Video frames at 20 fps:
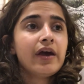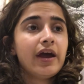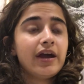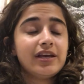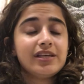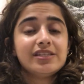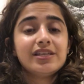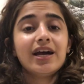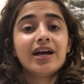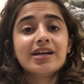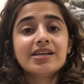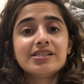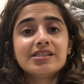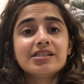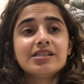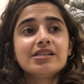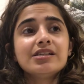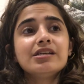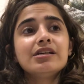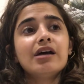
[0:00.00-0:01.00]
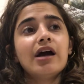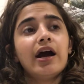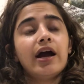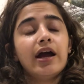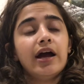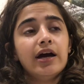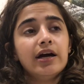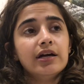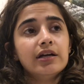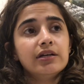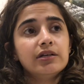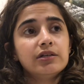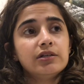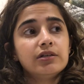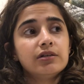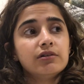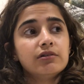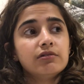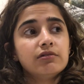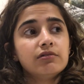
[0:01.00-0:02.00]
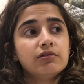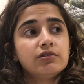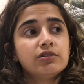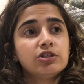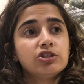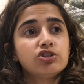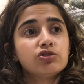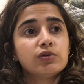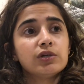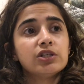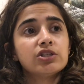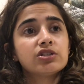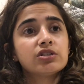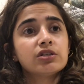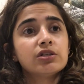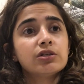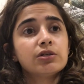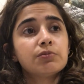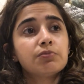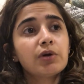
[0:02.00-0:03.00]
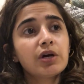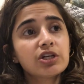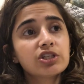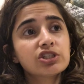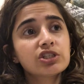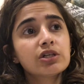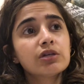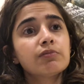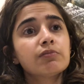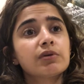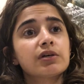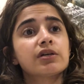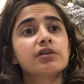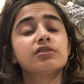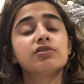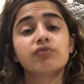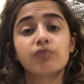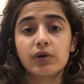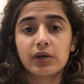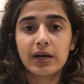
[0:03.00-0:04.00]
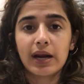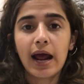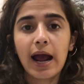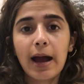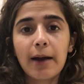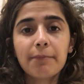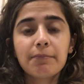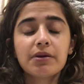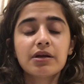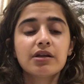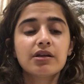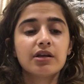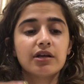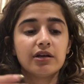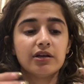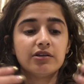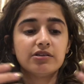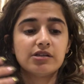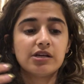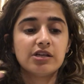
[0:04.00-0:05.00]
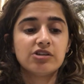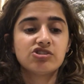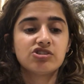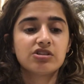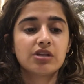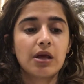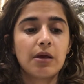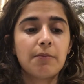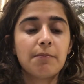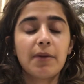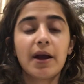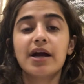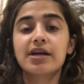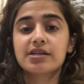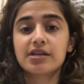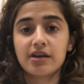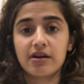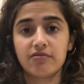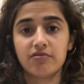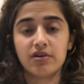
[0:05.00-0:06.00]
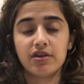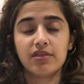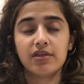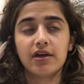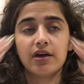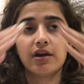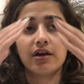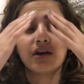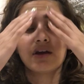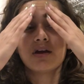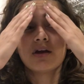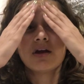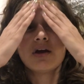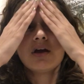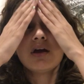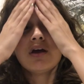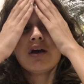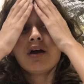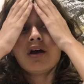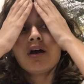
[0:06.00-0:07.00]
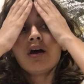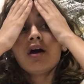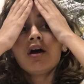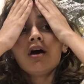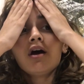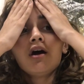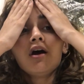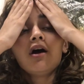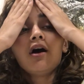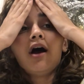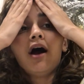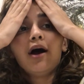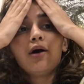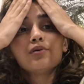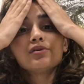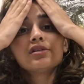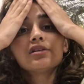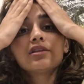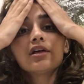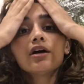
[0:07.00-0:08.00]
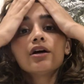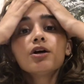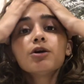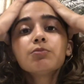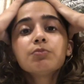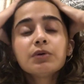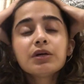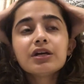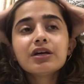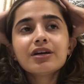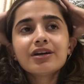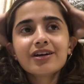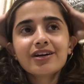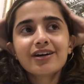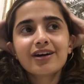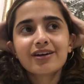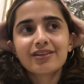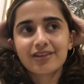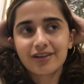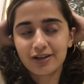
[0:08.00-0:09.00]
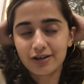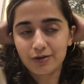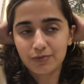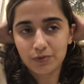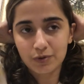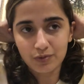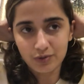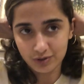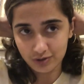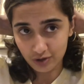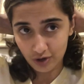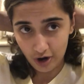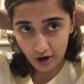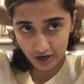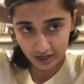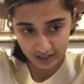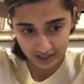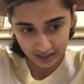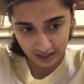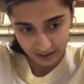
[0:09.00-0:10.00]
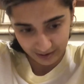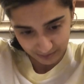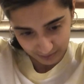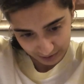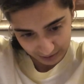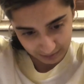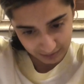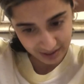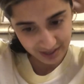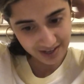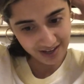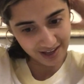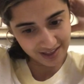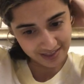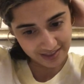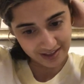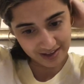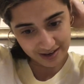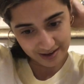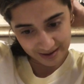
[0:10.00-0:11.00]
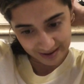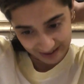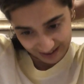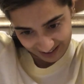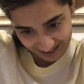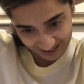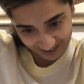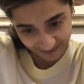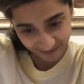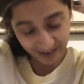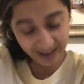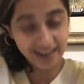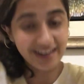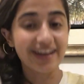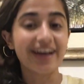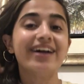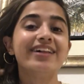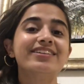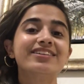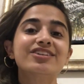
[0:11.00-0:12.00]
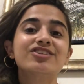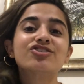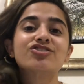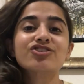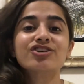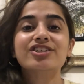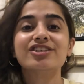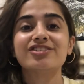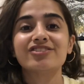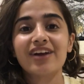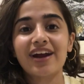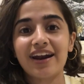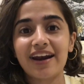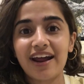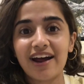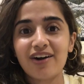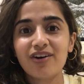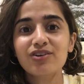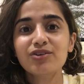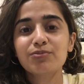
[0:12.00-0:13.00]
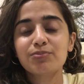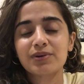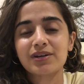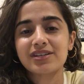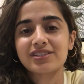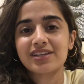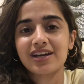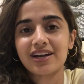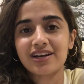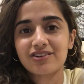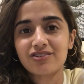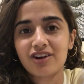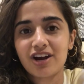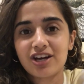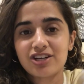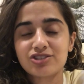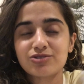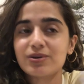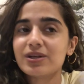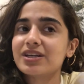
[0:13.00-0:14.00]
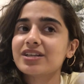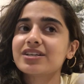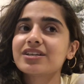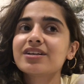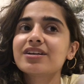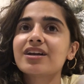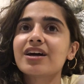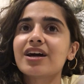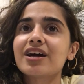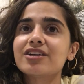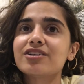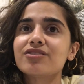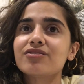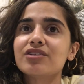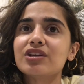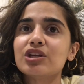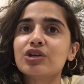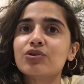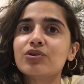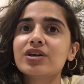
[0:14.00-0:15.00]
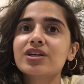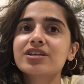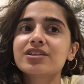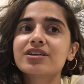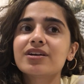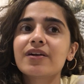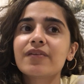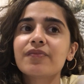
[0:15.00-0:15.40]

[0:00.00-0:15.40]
anxiety. I had situational depression because of what had happened. It just impacted everything. I was in therapy. Therapy was not helping me. And then my health insurance ran out because I had graduated and I had to renew it.